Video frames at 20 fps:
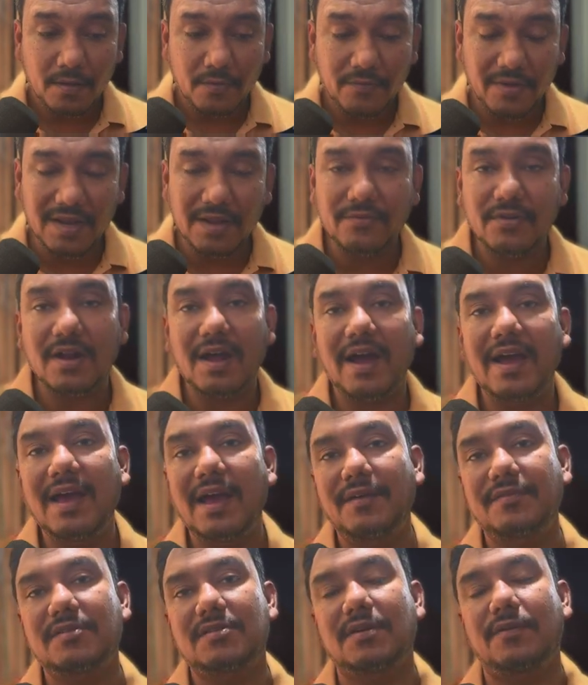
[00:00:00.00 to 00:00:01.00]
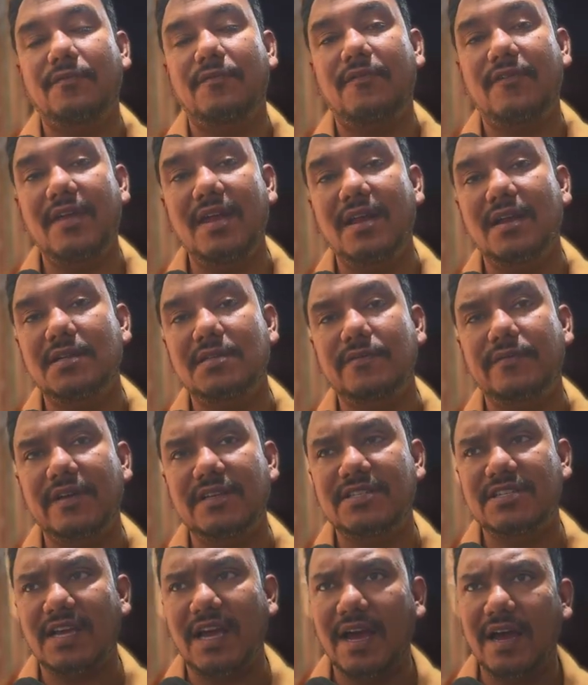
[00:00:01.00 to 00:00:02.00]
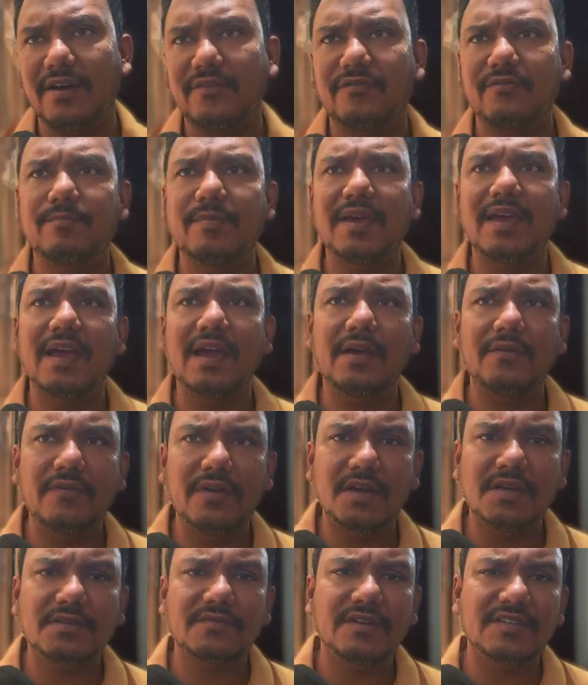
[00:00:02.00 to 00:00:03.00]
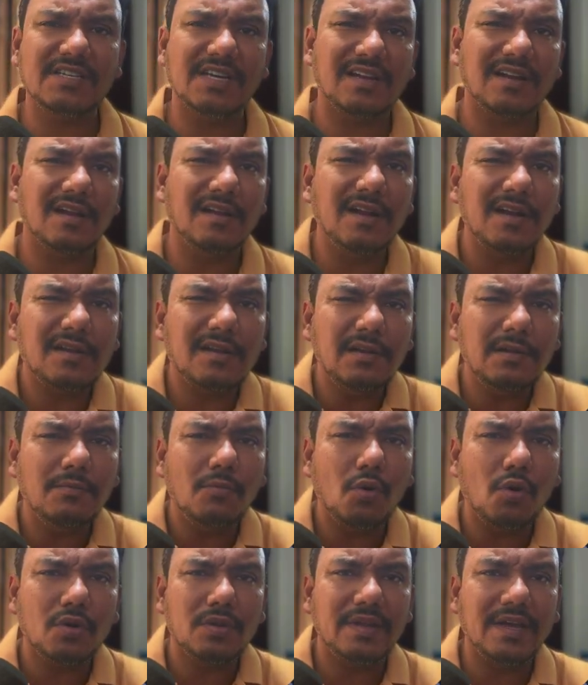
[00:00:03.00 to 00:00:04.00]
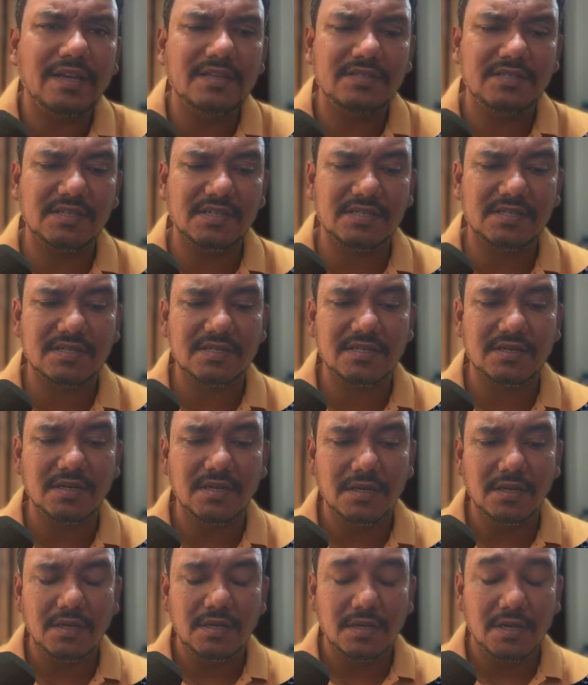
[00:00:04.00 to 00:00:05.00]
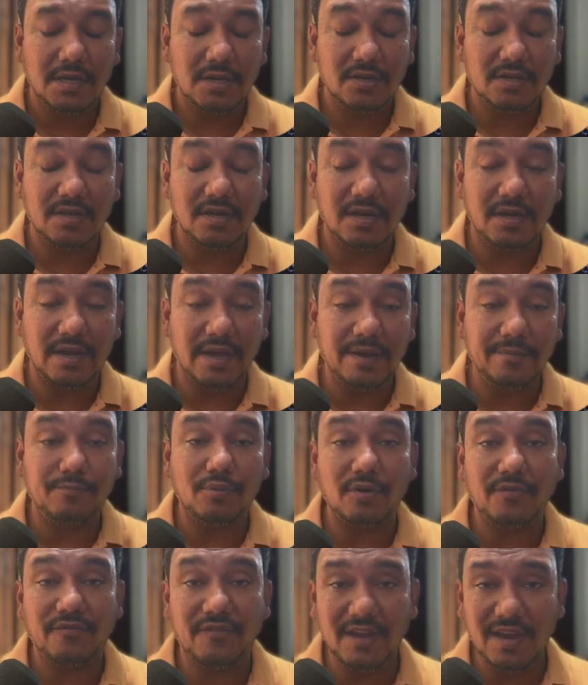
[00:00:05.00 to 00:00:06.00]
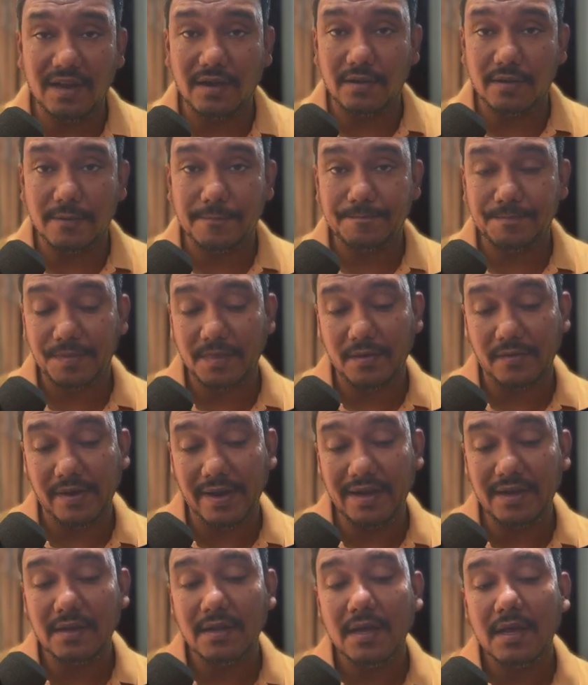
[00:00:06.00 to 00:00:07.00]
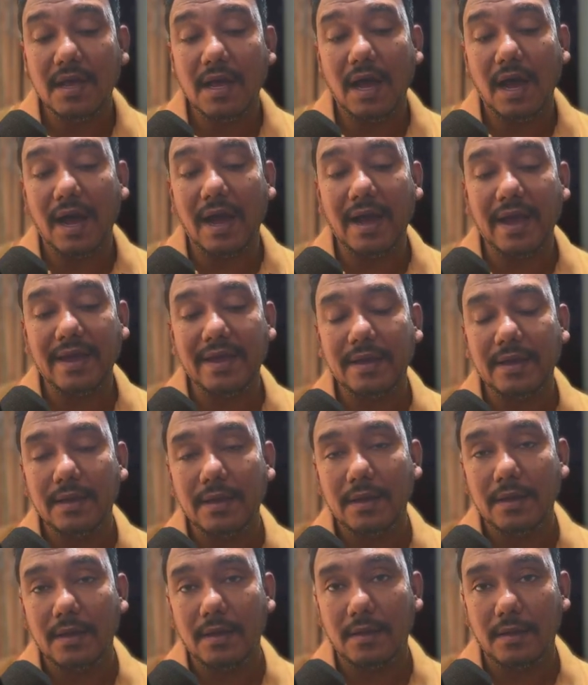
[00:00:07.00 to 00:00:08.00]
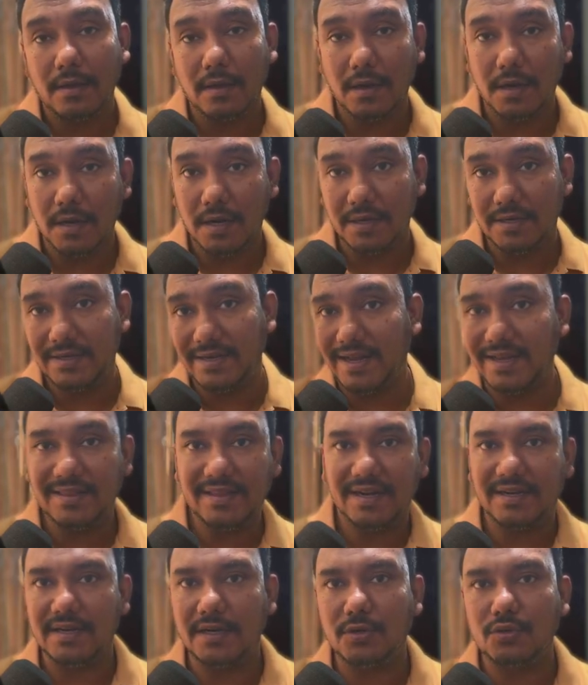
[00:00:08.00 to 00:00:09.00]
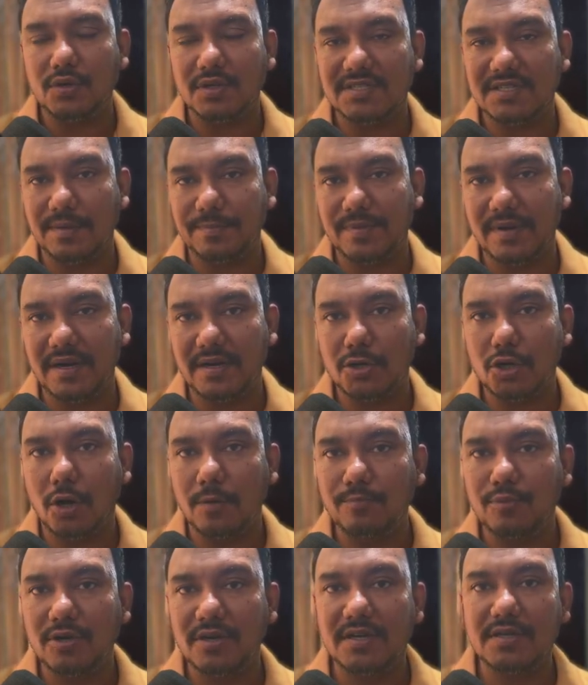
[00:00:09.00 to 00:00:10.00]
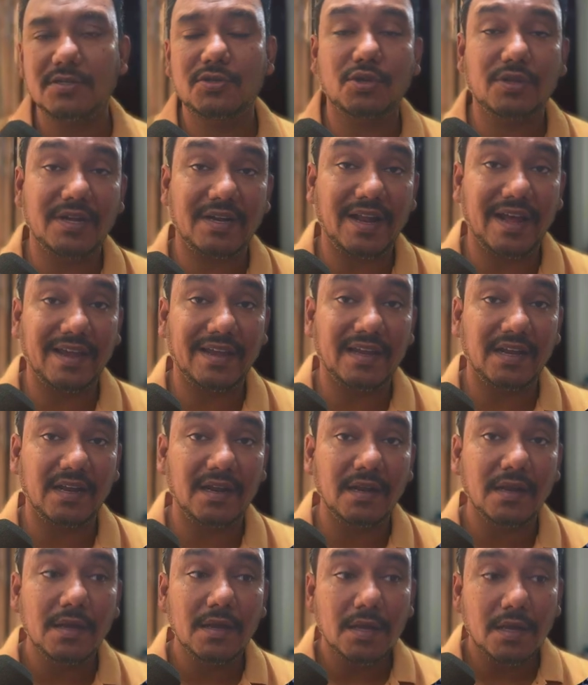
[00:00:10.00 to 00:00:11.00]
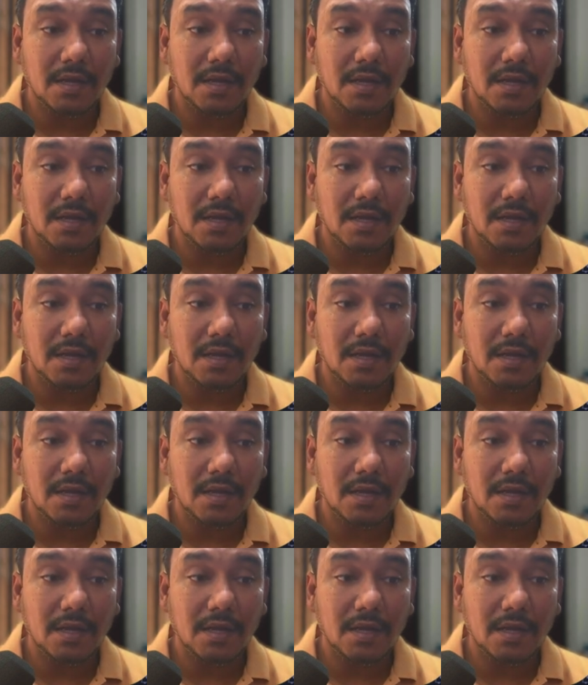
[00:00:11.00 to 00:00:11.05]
whenever I have some fields which have behaviors which are a little more than just the input field, right? I take that into a separate component so that I can